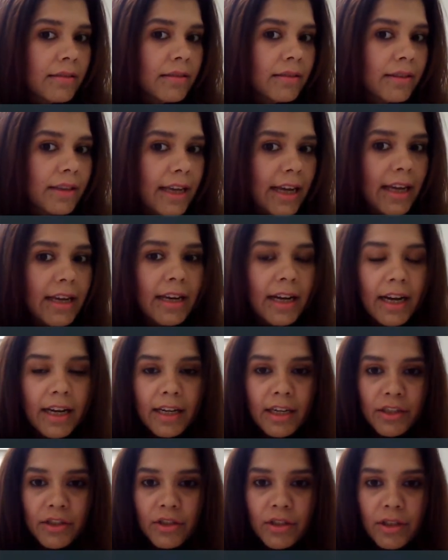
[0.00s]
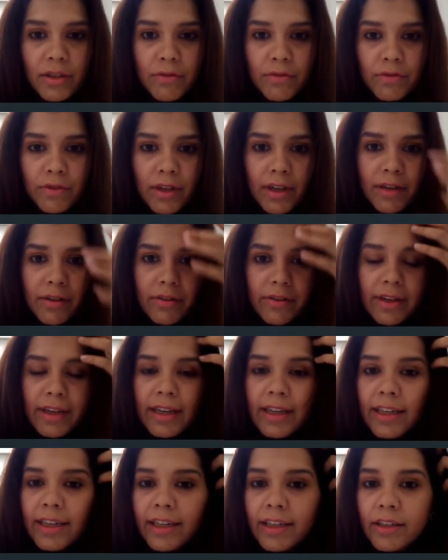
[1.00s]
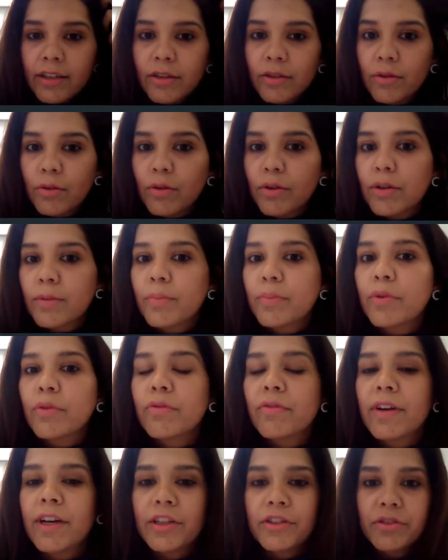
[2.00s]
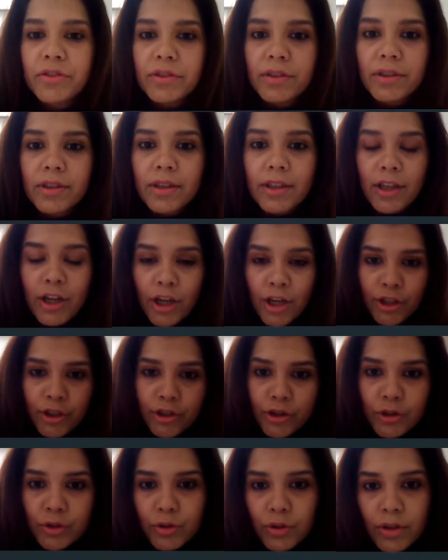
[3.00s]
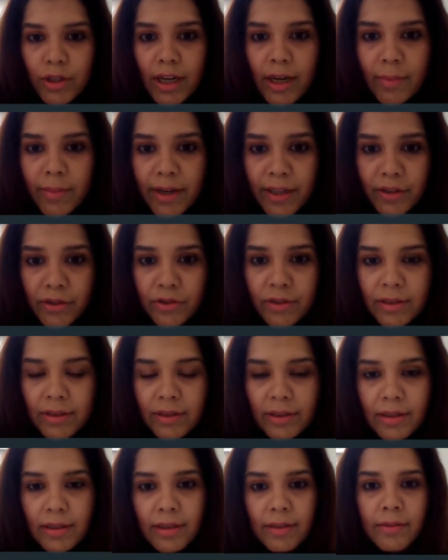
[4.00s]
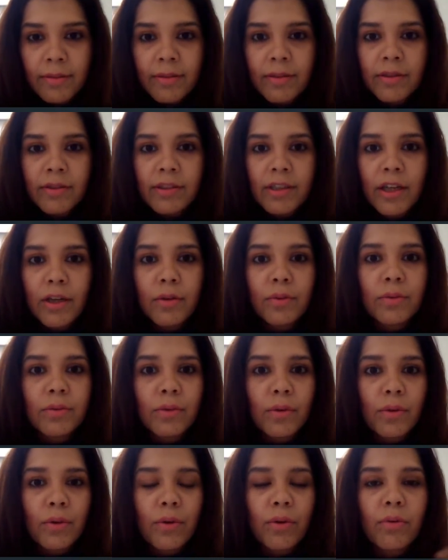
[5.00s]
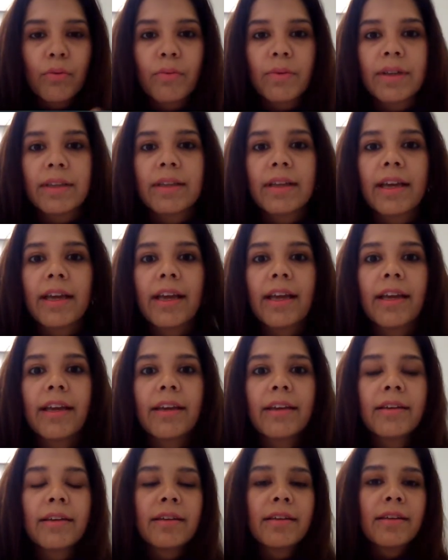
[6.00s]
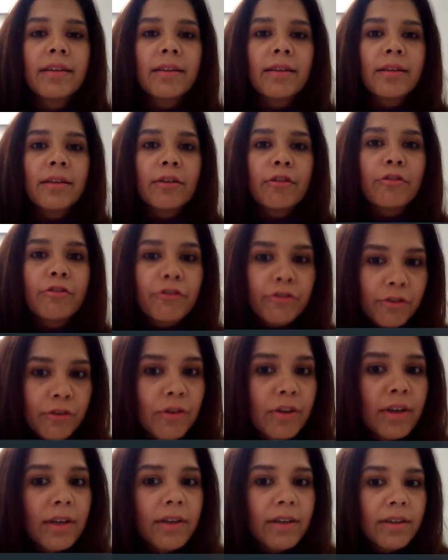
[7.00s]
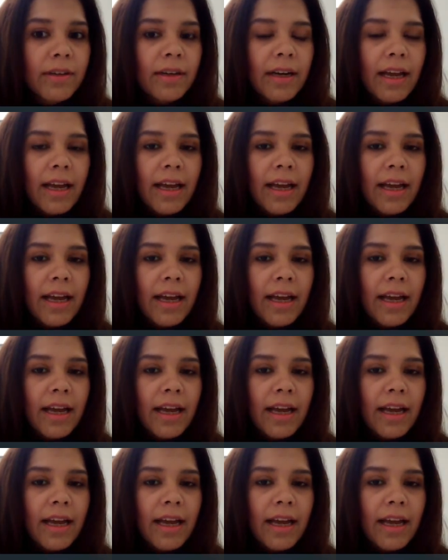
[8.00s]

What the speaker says: then I achieved a really good professional 2-dimensional salon look with a fuller